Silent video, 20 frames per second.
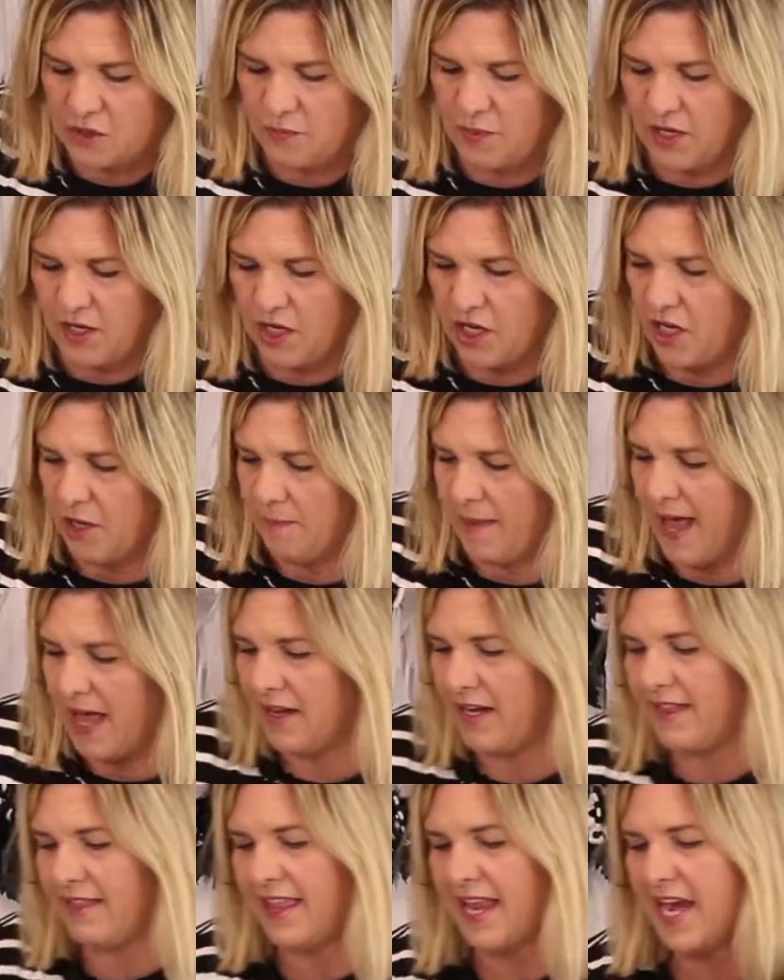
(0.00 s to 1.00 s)
just put a good
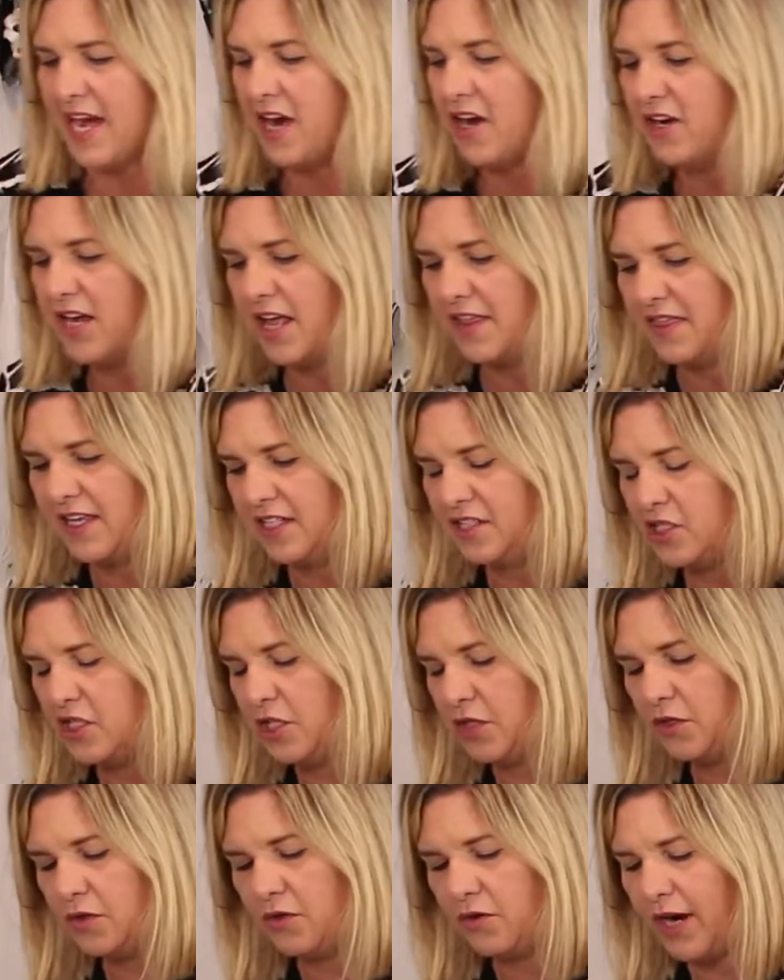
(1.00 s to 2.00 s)
amount in there, nothing
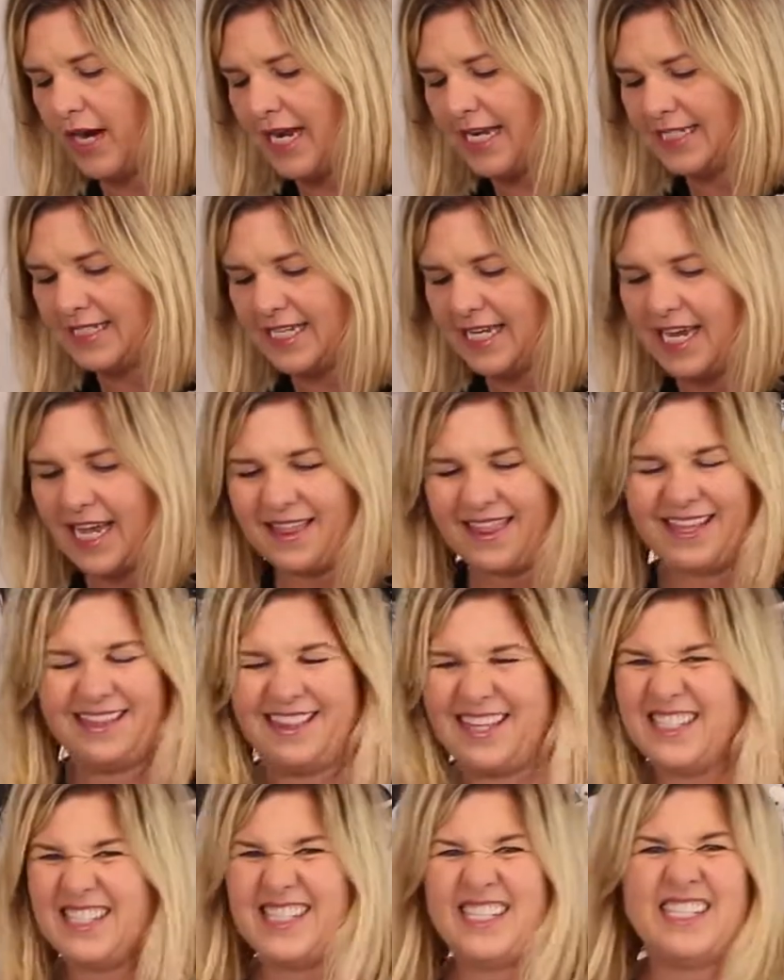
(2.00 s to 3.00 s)
too crazy. I think
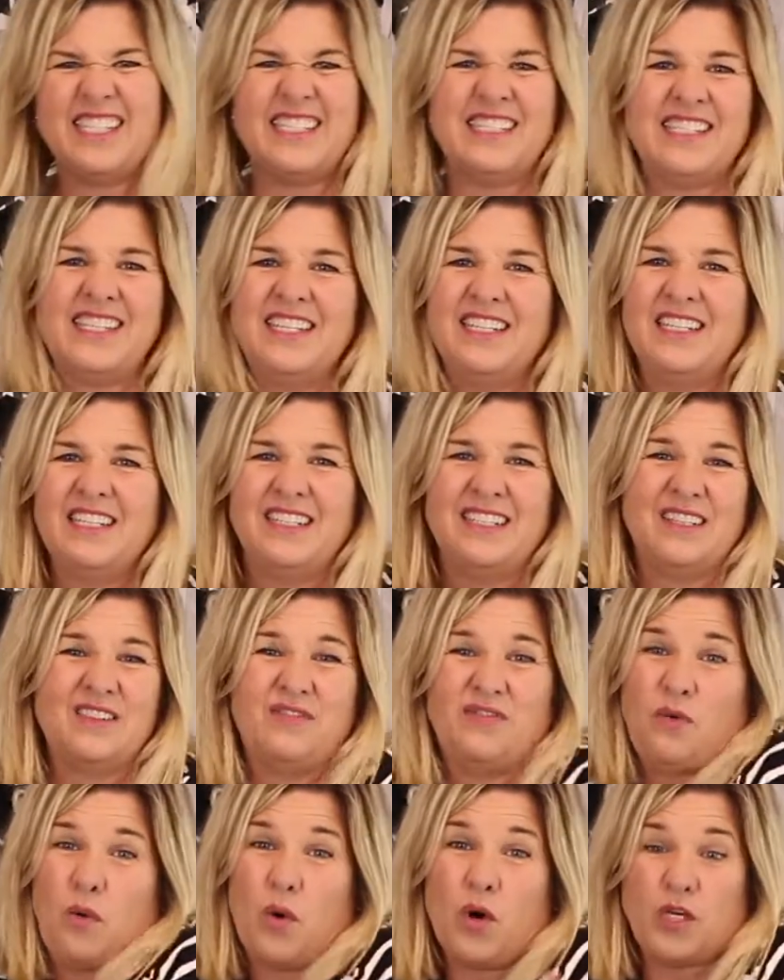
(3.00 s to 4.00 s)
this is
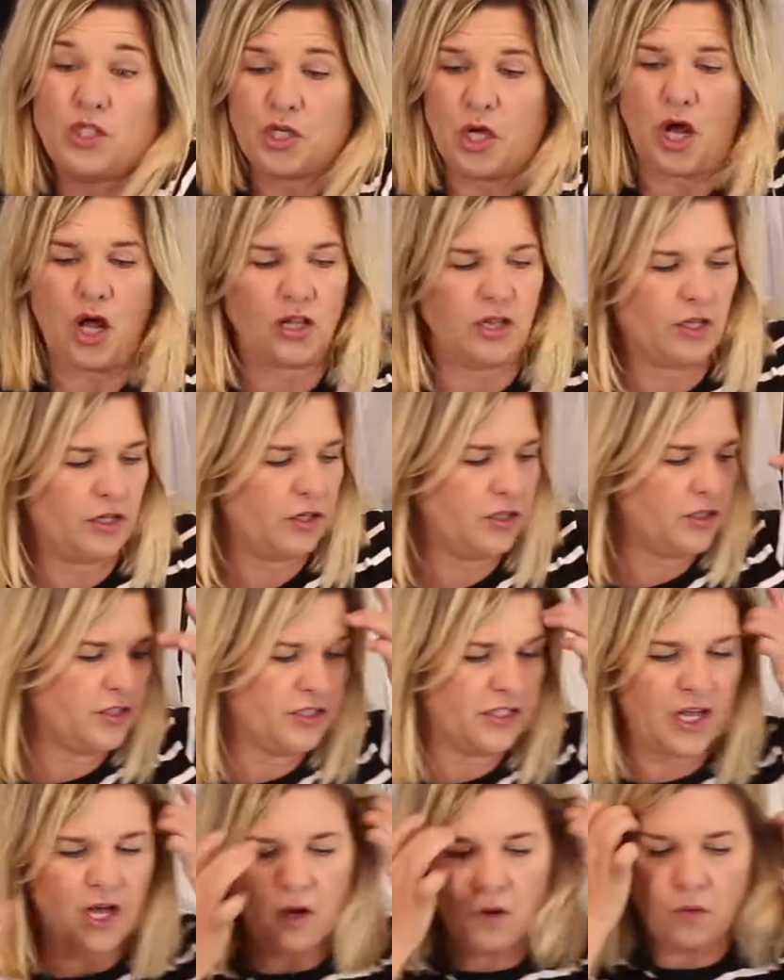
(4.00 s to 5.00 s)
$4.
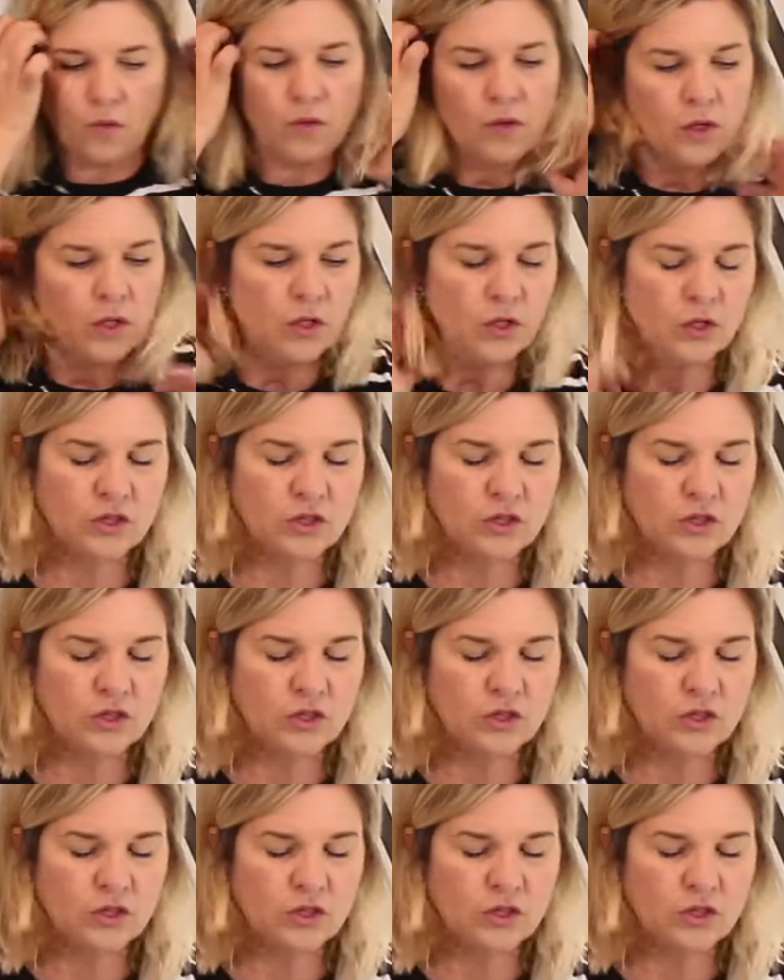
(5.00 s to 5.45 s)
So